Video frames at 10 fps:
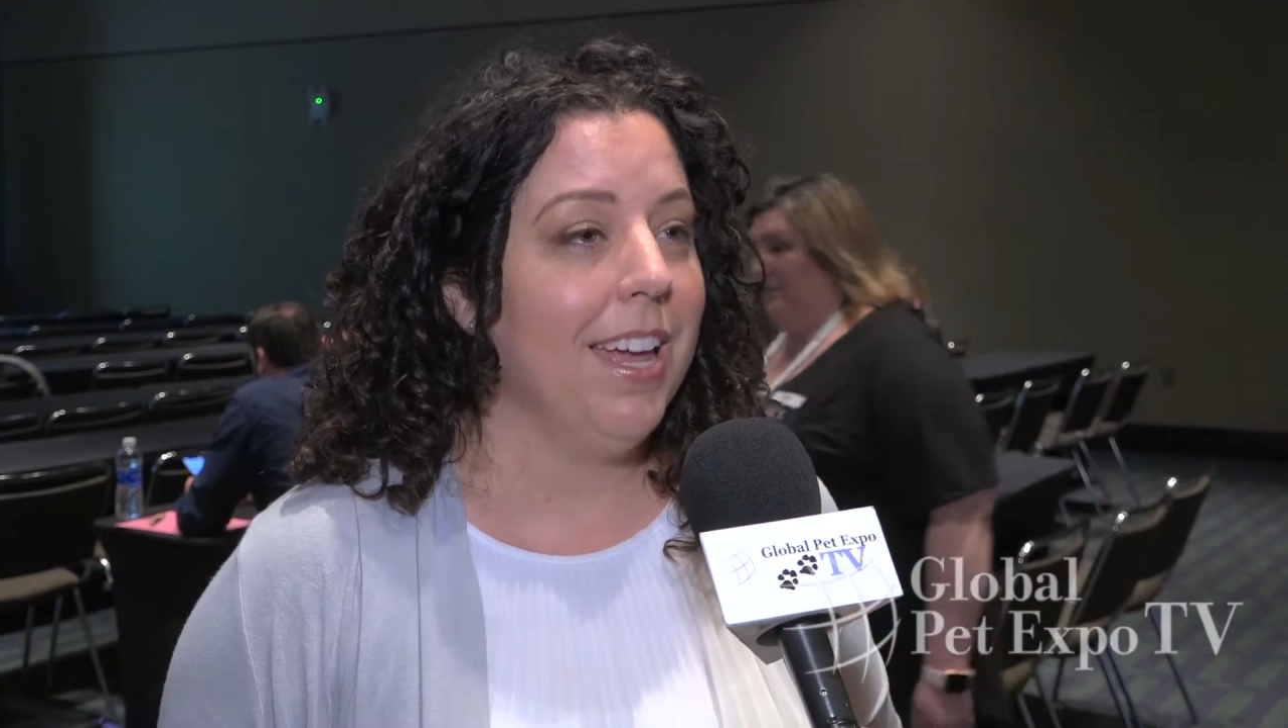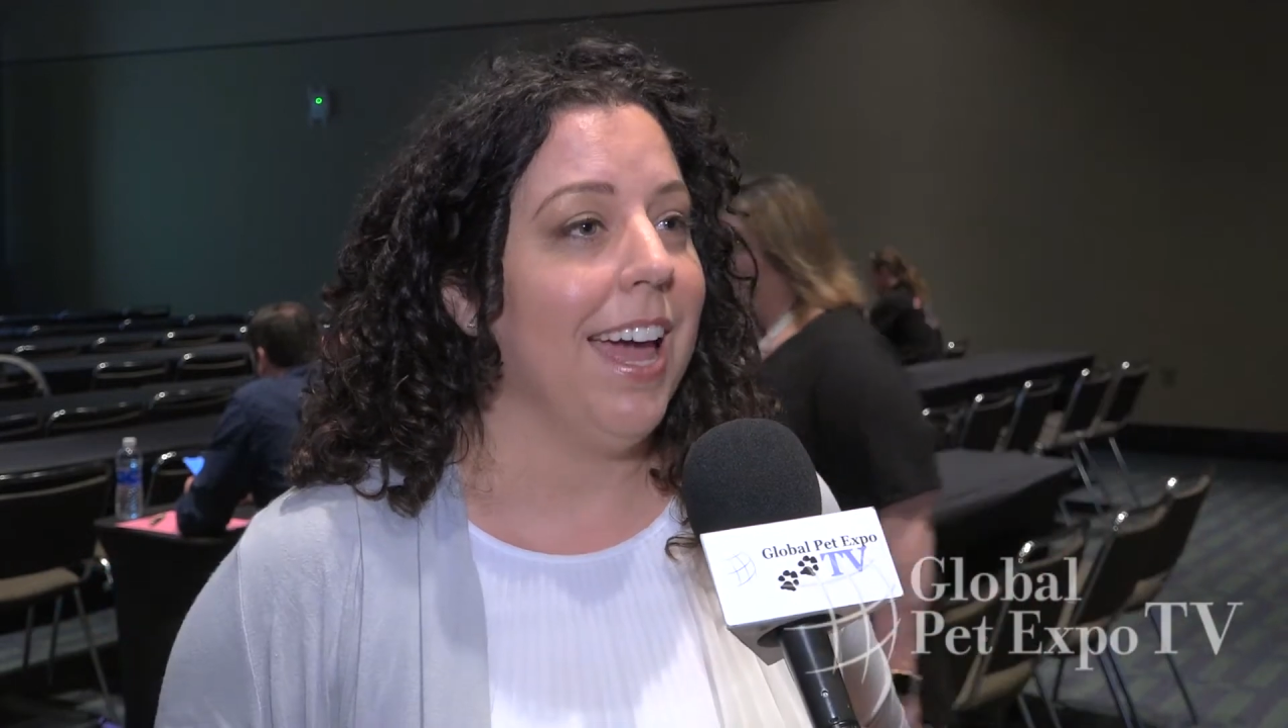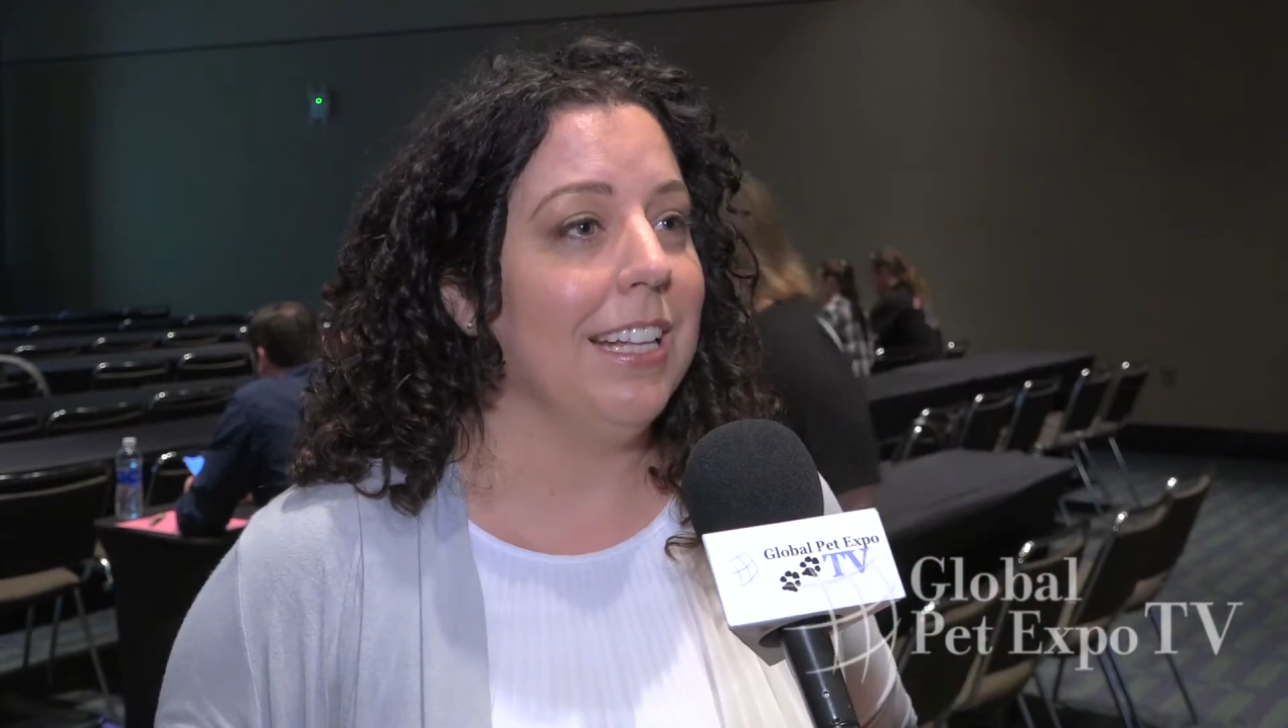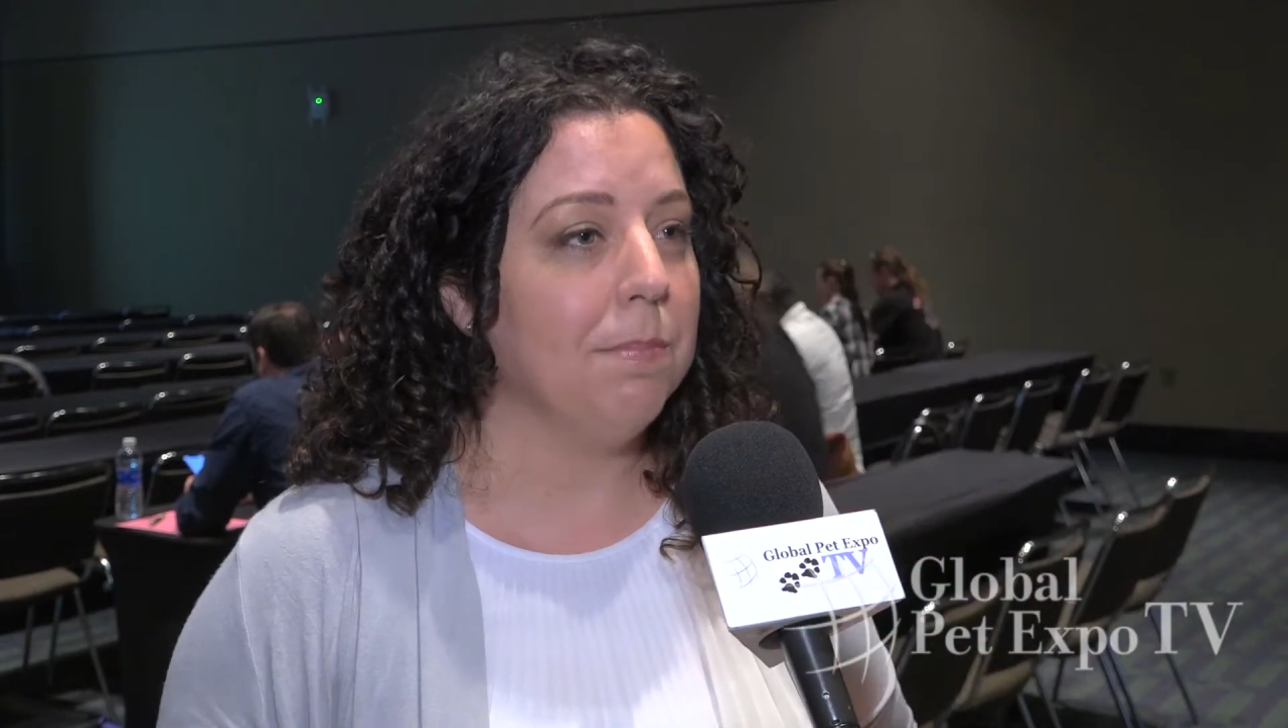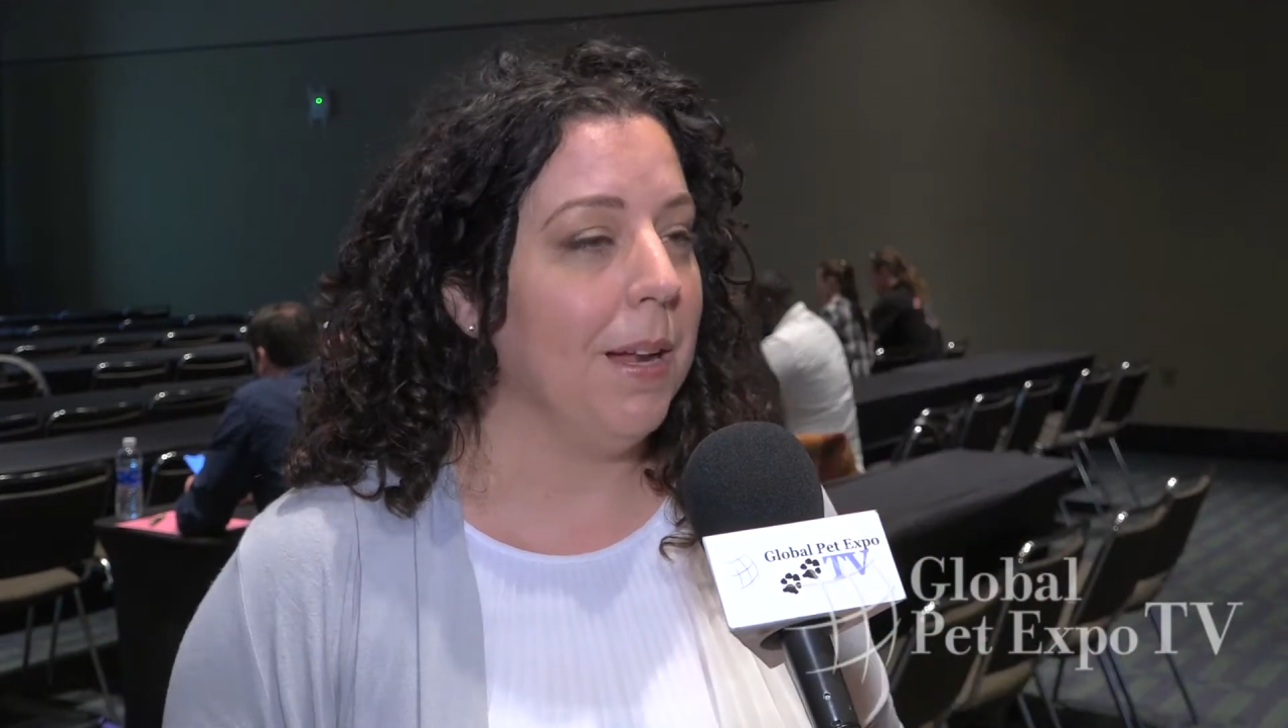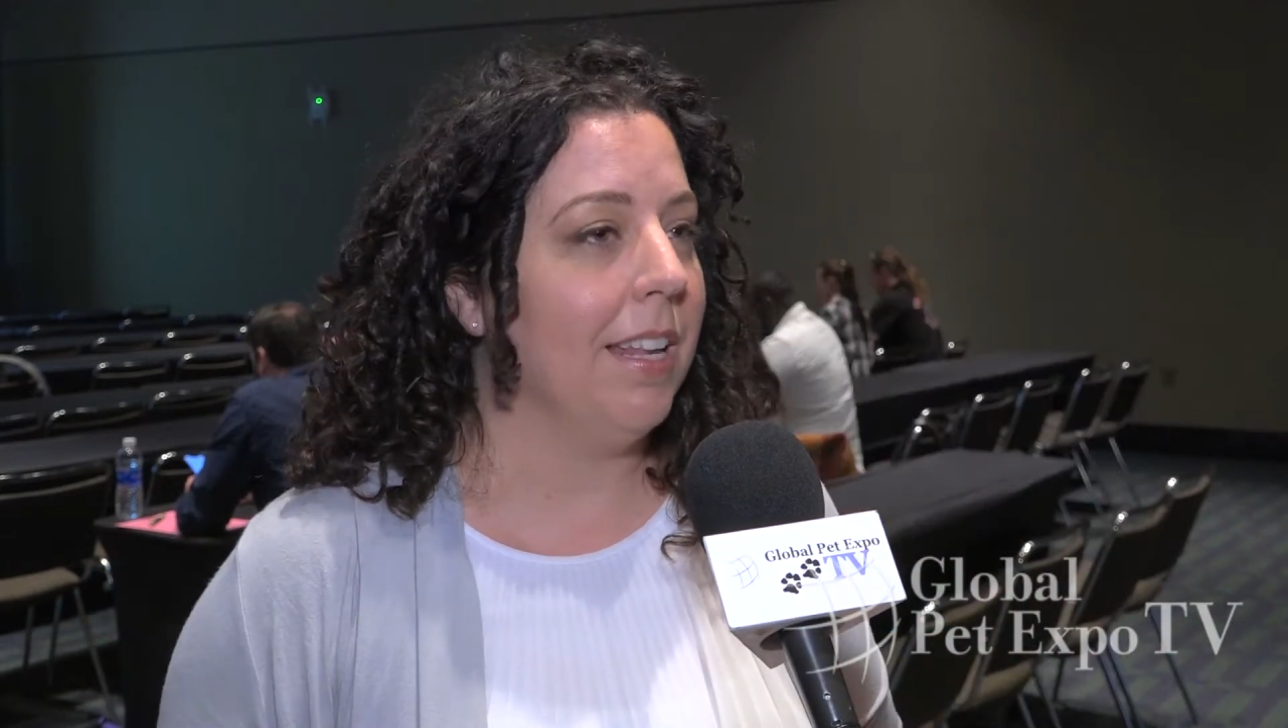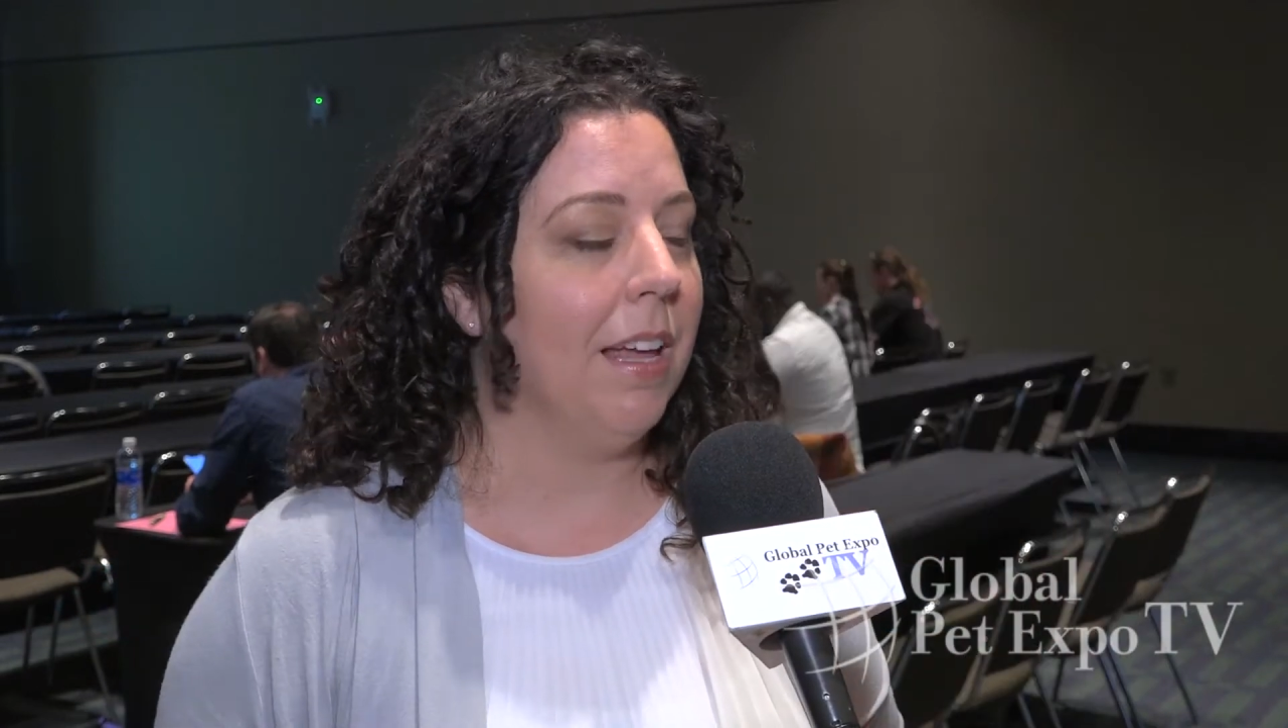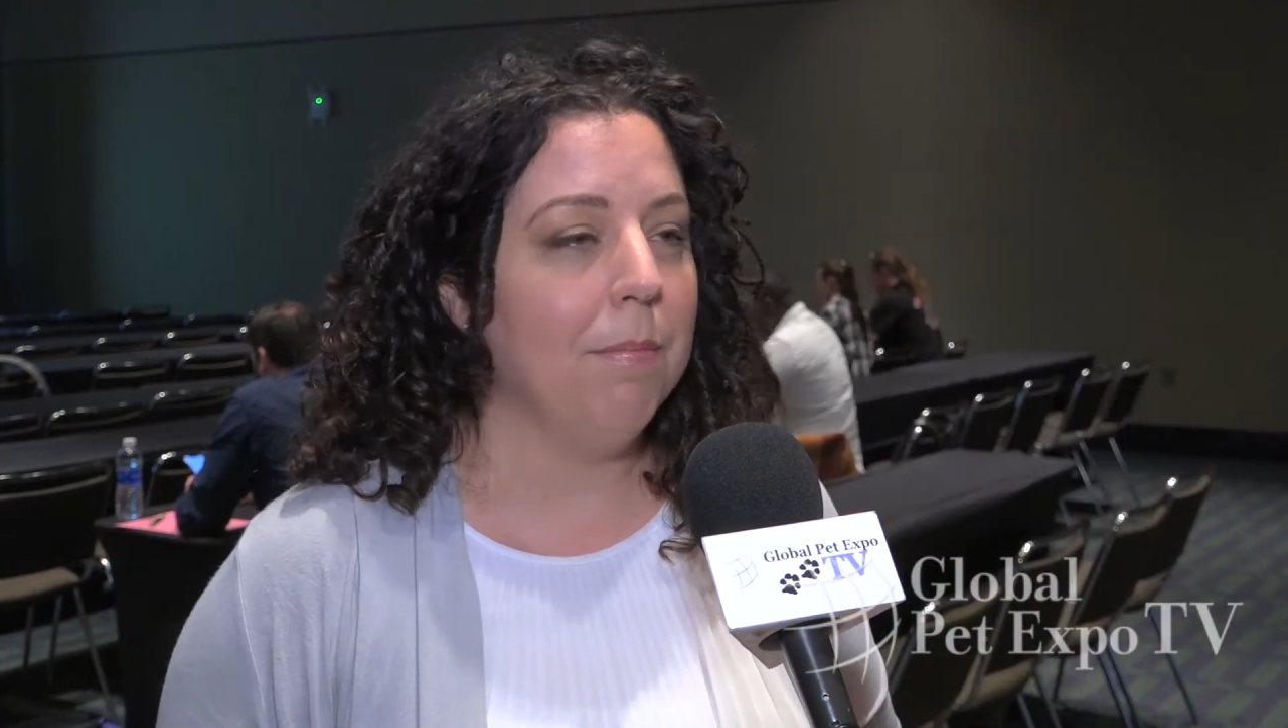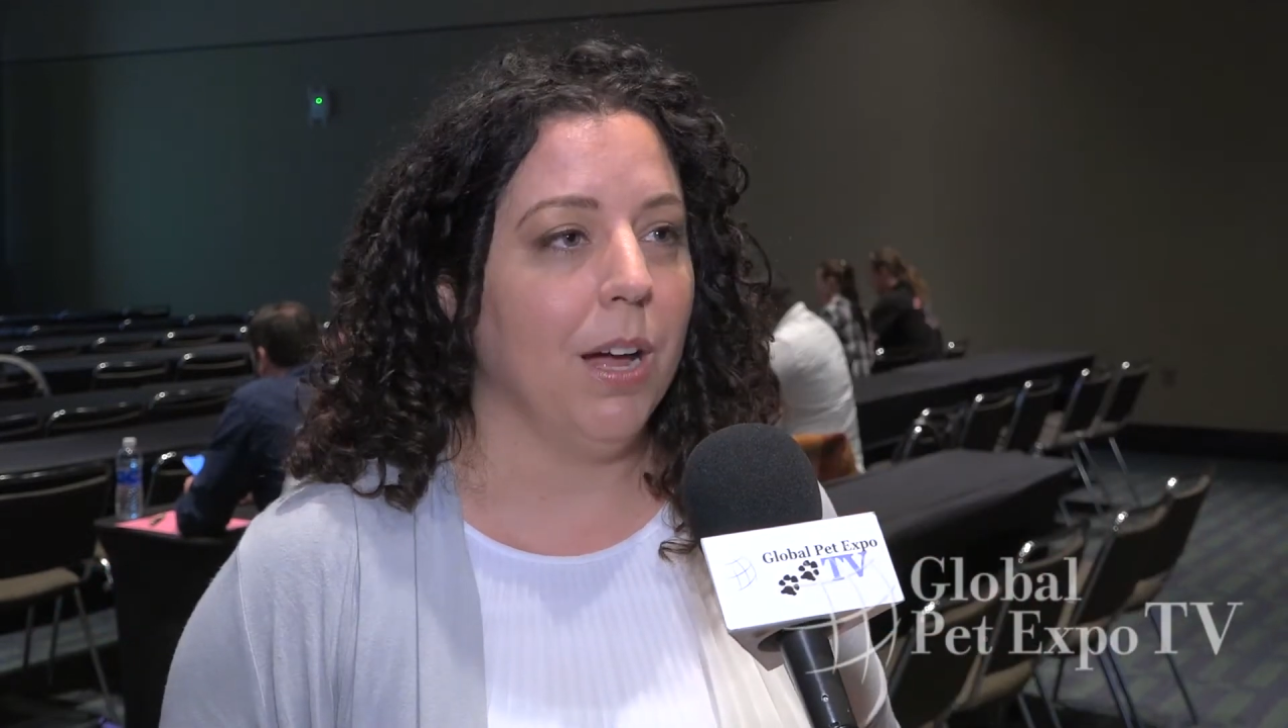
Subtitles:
And spending that